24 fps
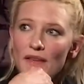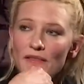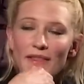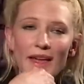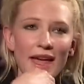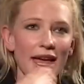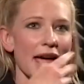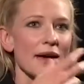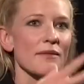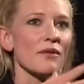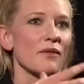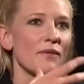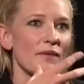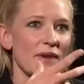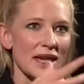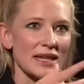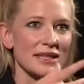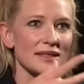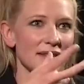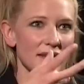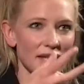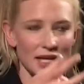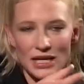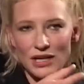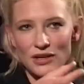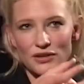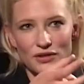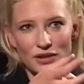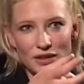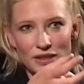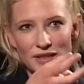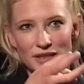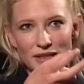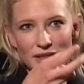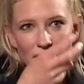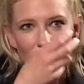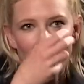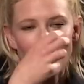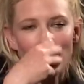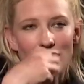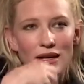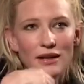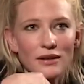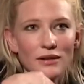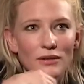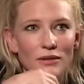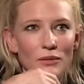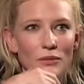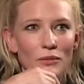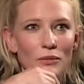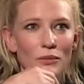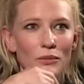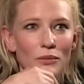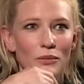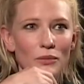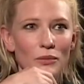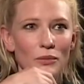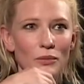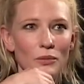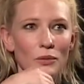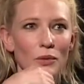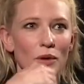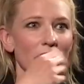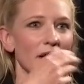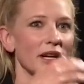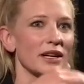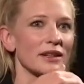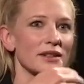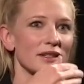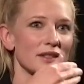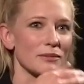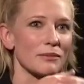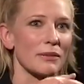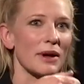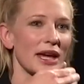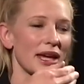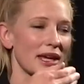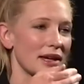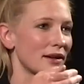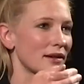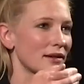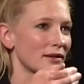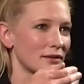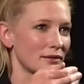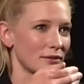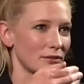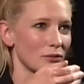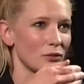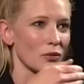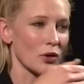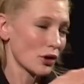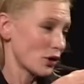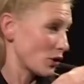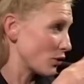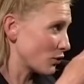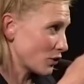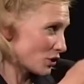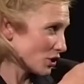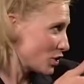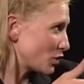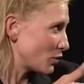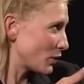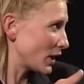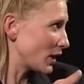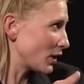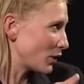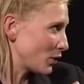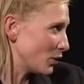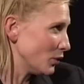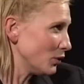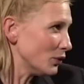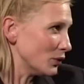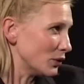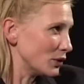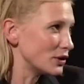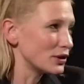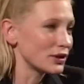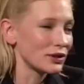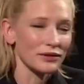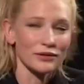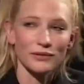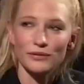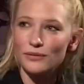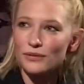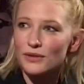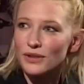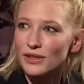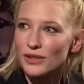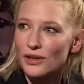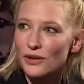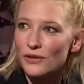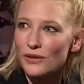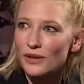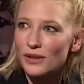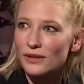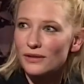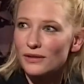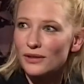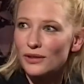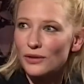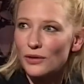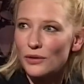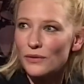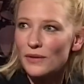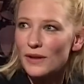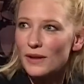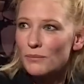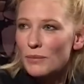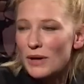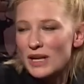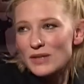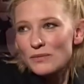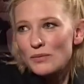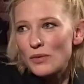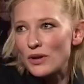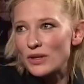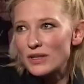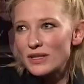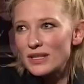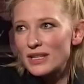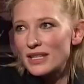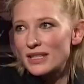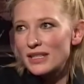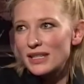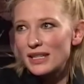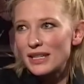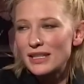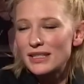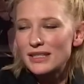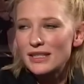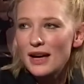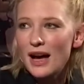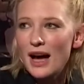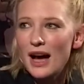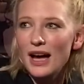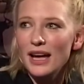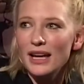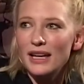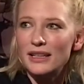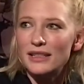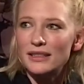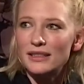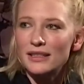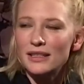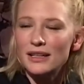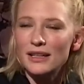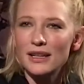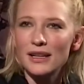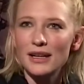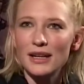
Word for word: they have a vested interest in wanting to make what you're doing good so that, you know, the best person is, is hired.